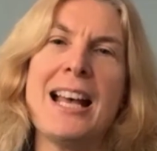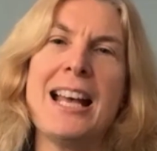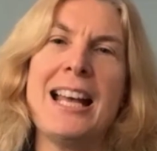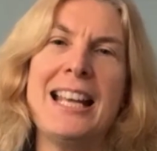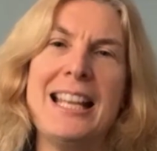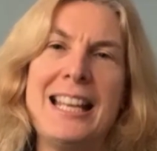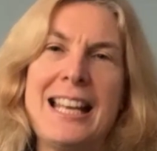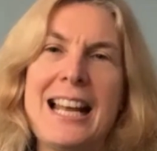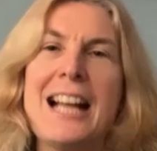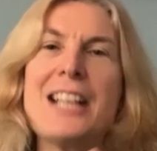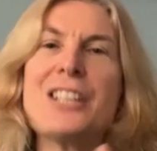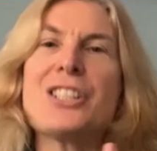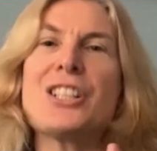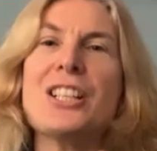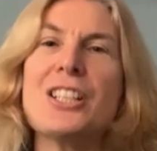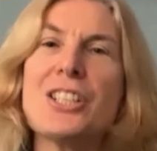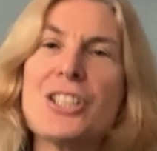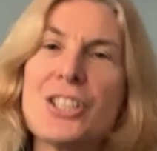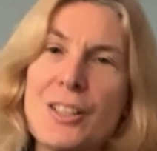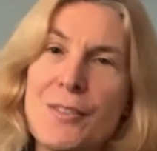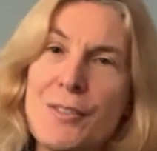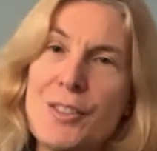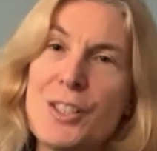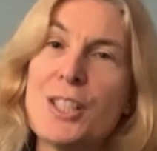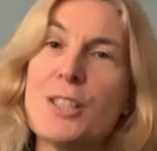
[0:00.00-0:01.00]
it actually
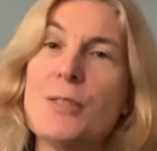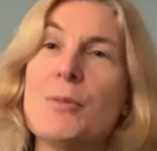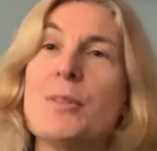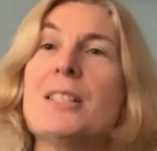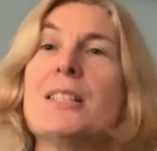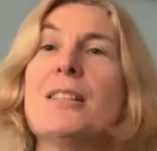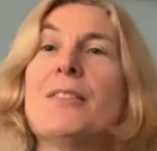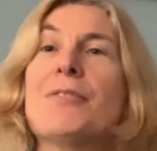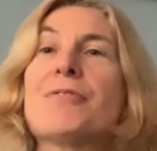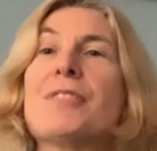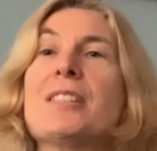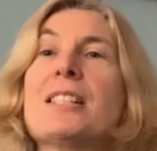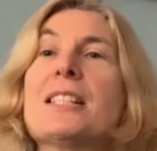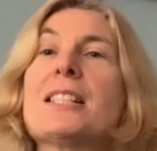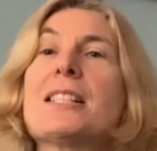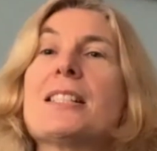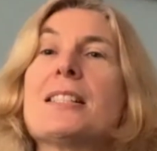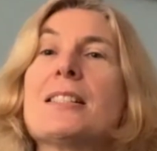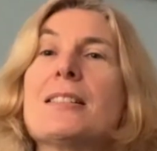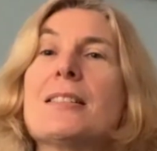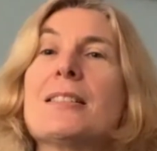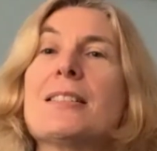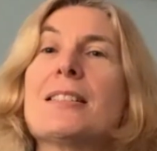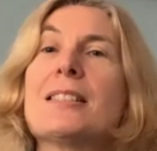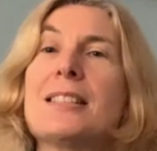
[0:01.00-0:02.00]
shifts to a different
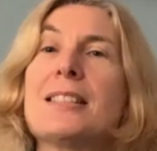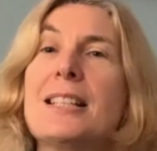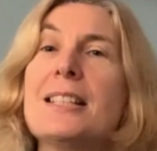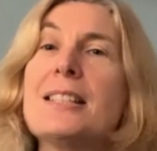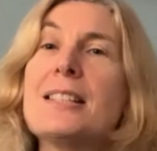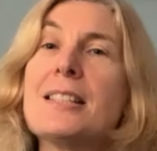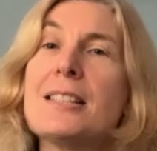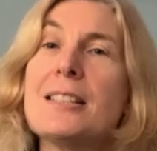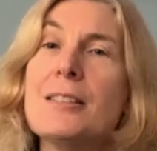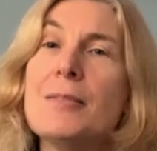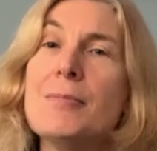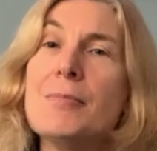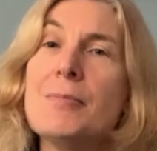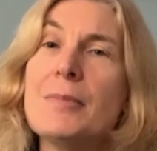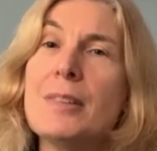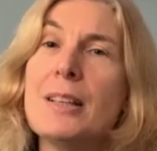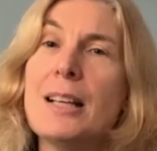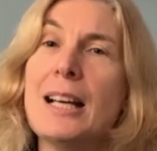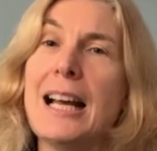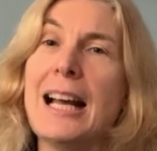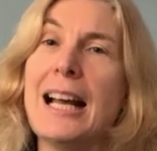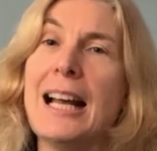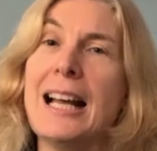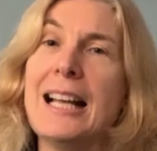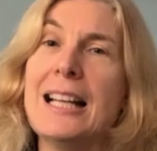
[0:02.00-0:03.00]
system
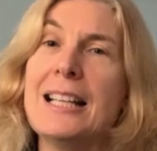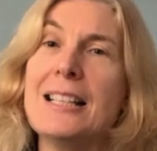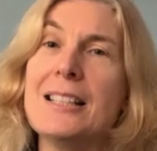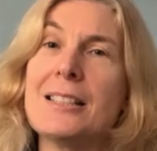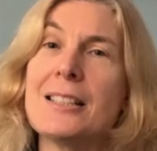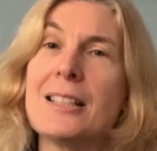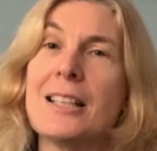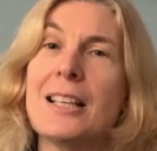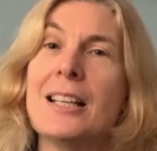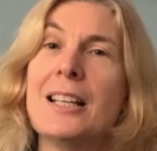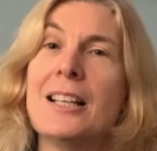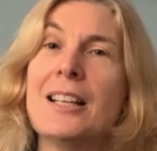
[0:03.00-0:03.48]
and